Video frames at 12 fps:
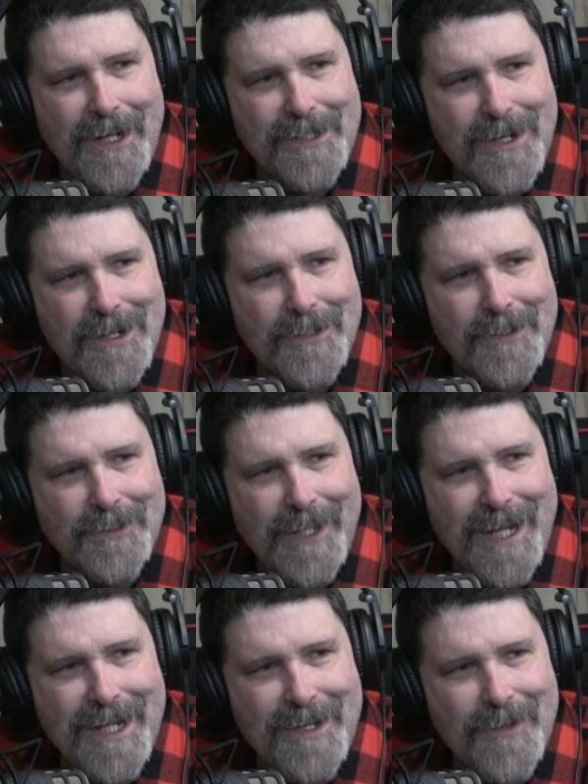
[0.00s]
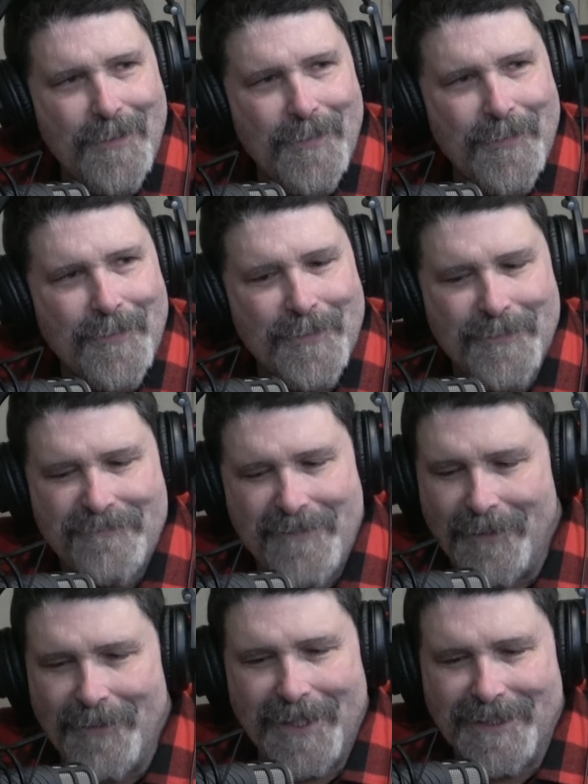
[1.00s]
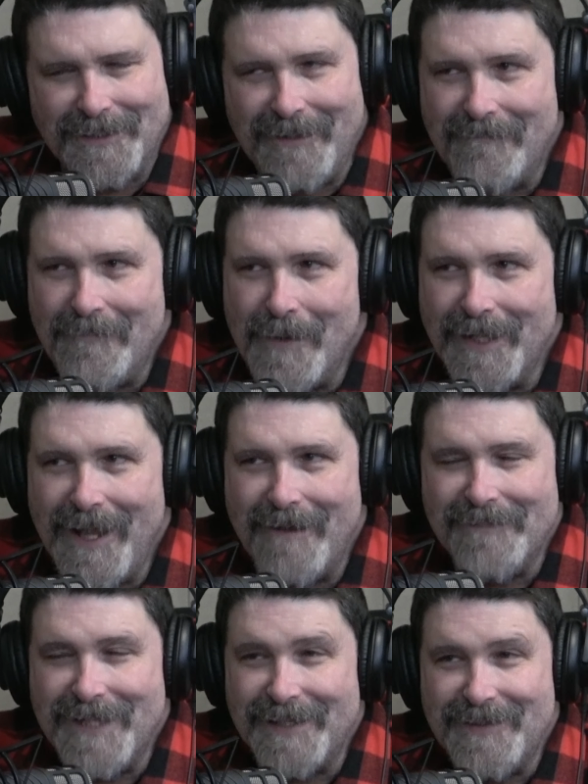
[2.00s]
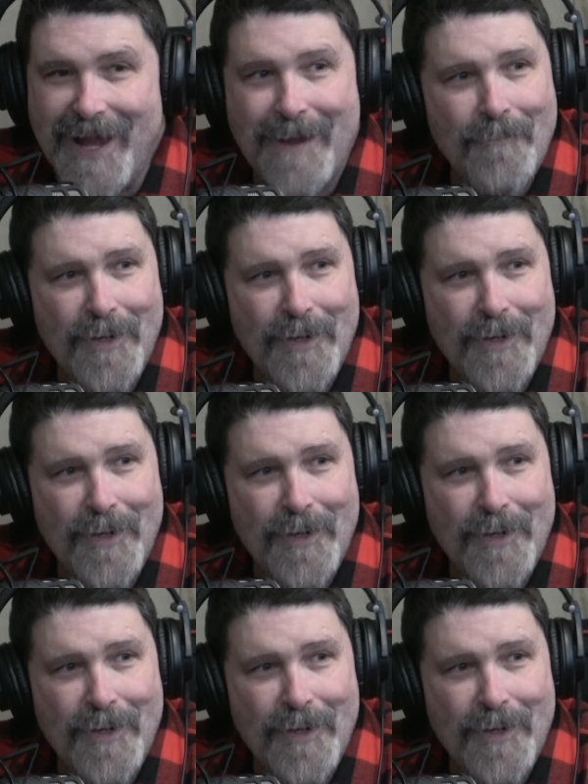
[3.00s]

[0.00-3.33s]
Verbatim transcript: a, young lady who felt like the love of my life at that time.